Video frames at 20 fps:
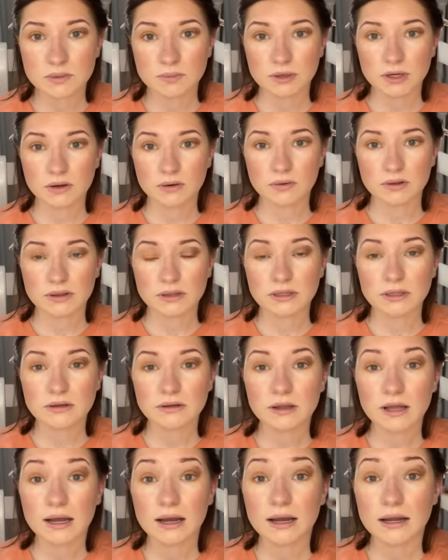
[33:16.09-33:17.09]
So I'm going to go a
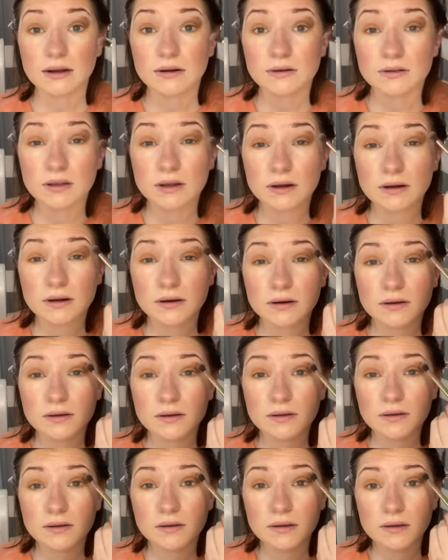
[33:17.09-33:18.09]
little higher there.
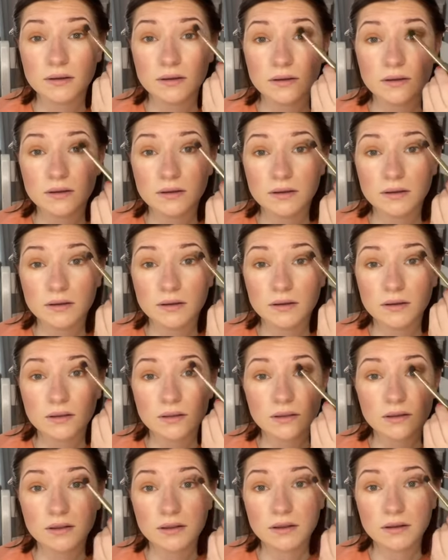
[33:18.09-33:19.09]

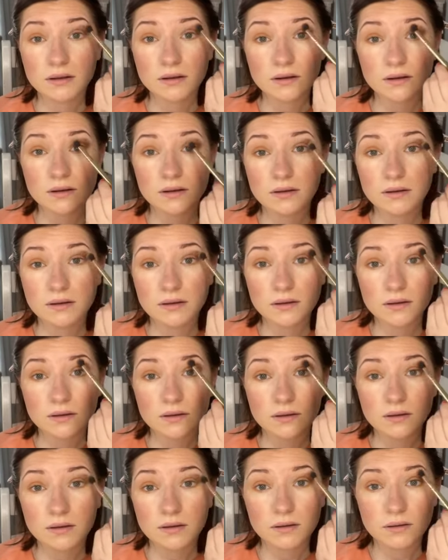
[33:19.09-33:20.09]
And then
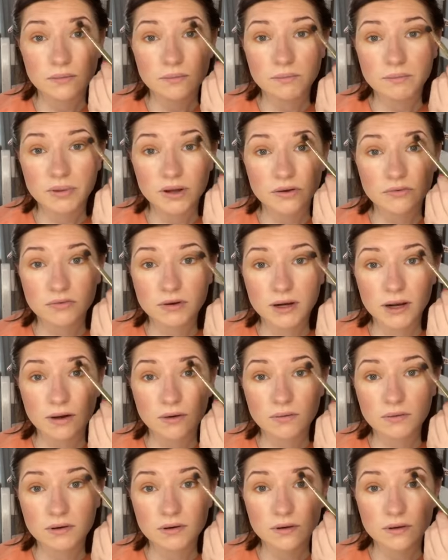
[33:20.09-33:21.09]
buff it
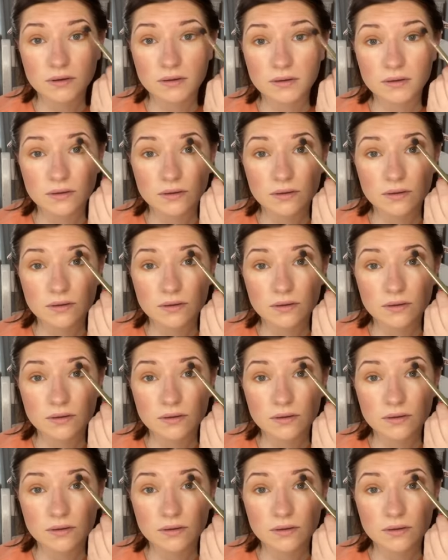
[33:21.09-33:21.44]
out.